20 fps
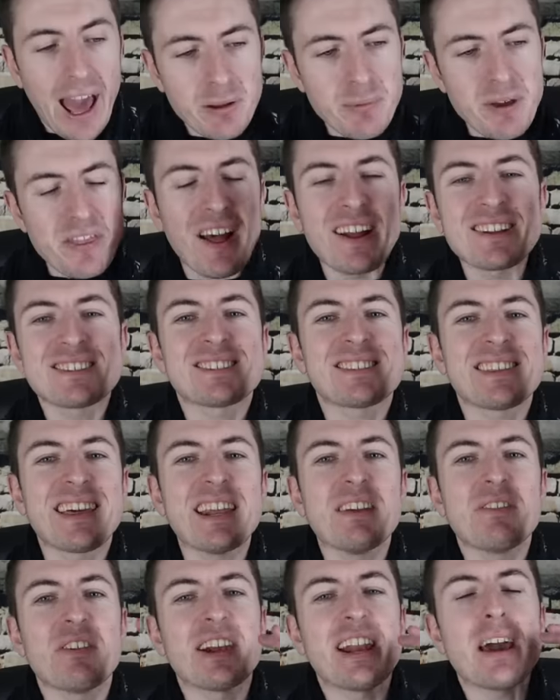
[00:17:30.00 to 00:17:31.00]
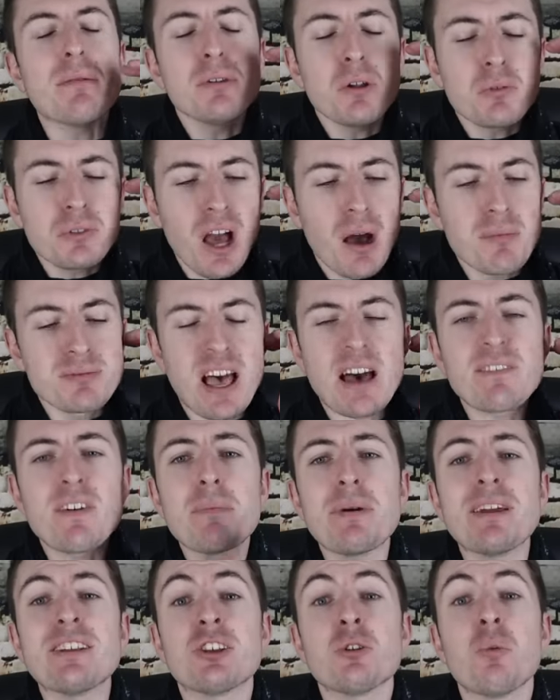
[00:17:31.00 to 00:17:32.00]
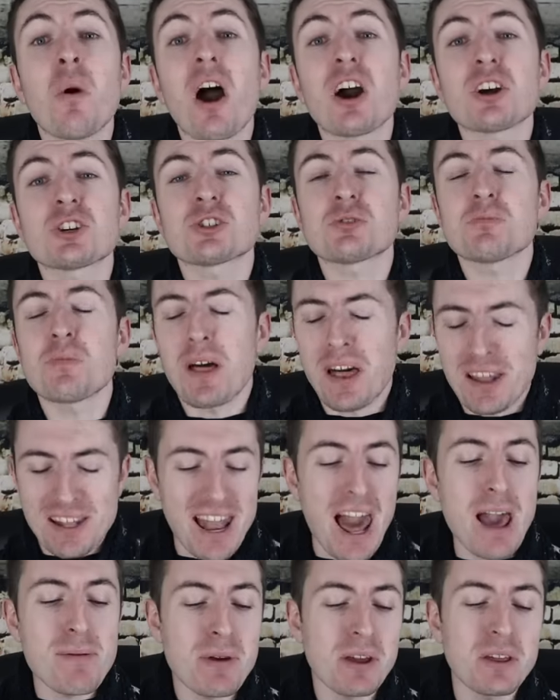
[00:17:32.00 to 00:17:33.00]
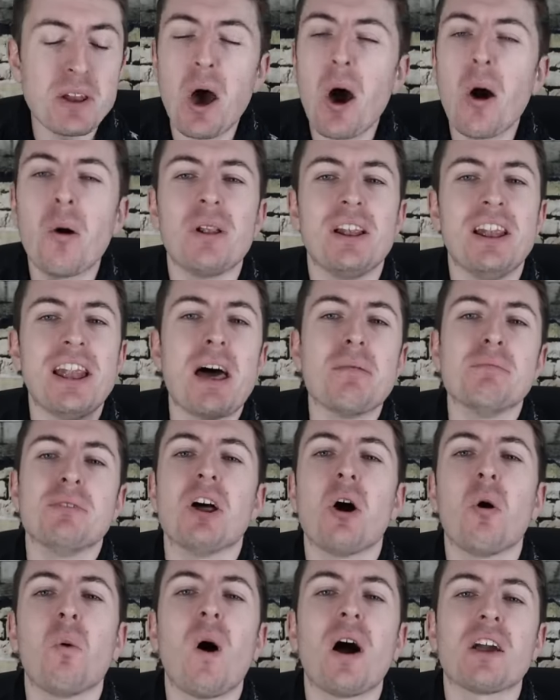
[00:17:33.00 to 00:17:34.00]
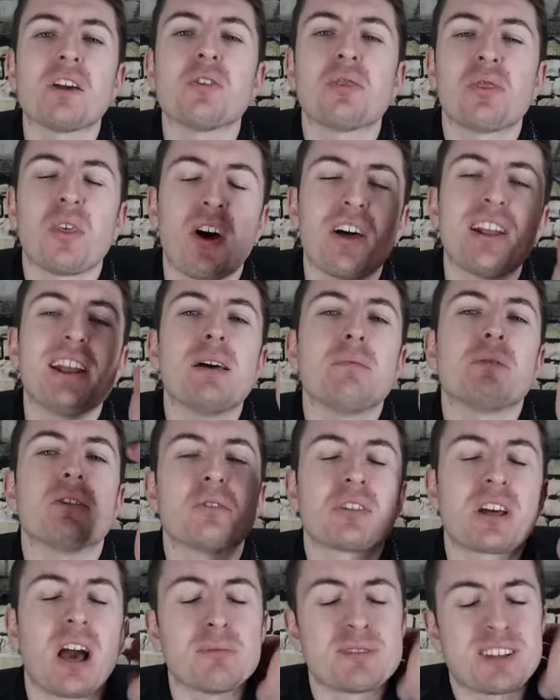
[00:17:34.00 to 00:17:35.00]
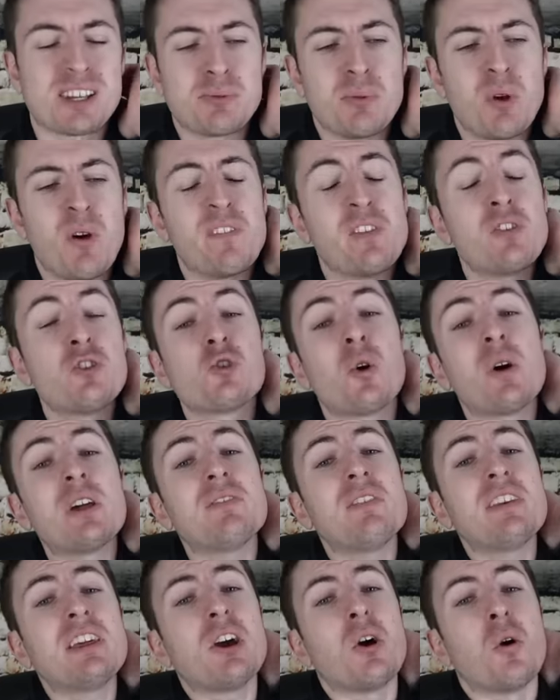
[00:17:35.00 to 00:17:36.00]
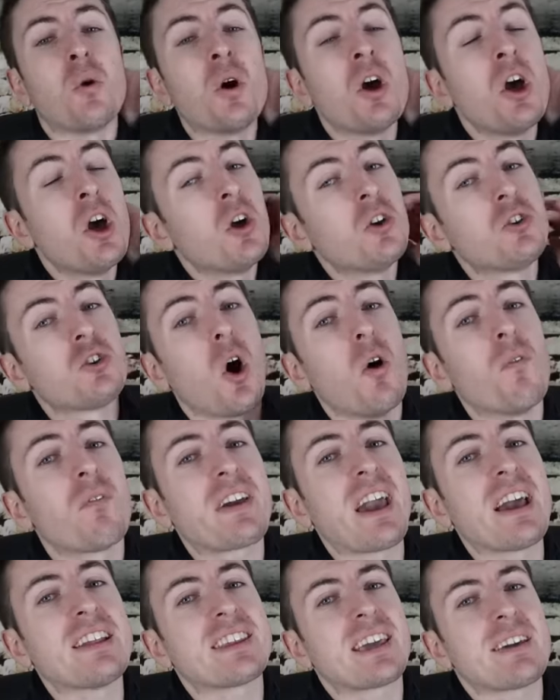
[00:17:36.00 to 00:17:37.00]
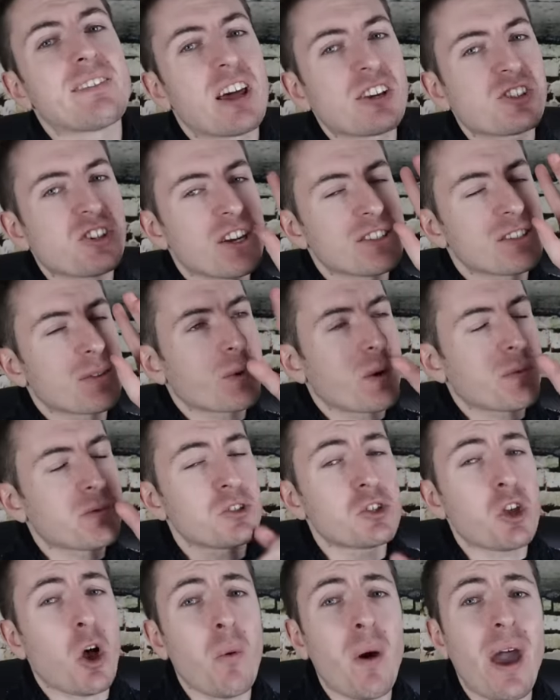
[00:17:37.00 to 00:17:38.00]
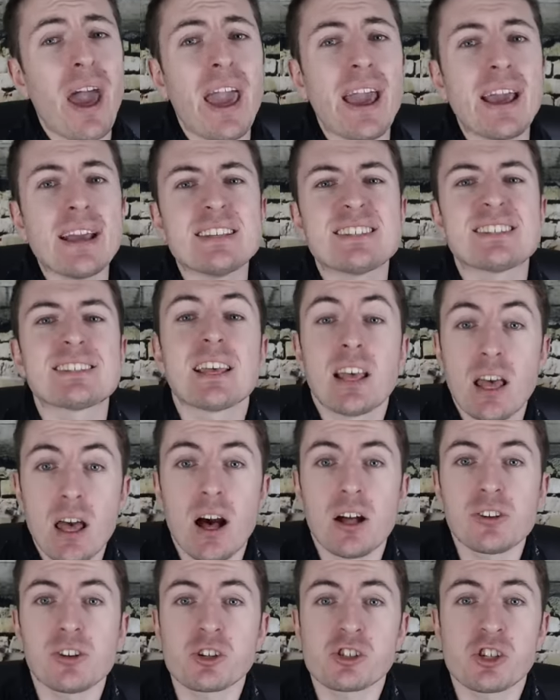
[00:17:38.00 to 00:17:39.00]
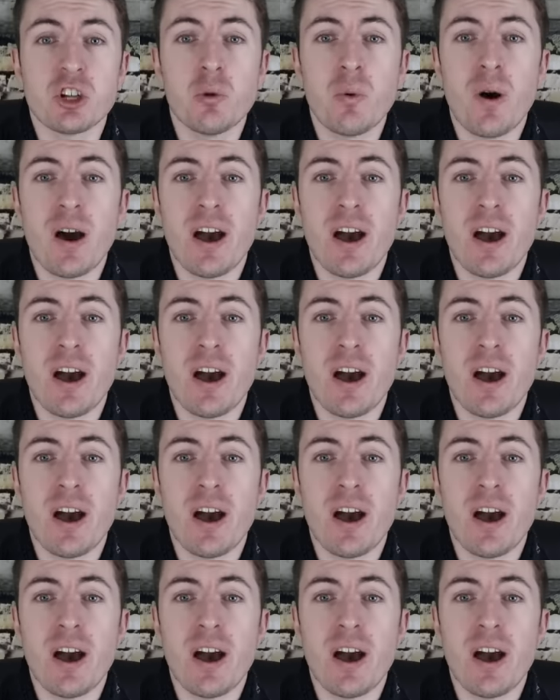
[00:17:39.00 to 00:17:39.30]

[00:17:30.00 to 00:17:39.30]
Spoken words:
Anyway, that's the end of it. Let me know in the comments. Have I been too harsh? Let me know what you thought. Let me know in the comment section below. If you enjoyed the video, don't forget to give a like, share, and subscribe. As always, I'll talk to you in a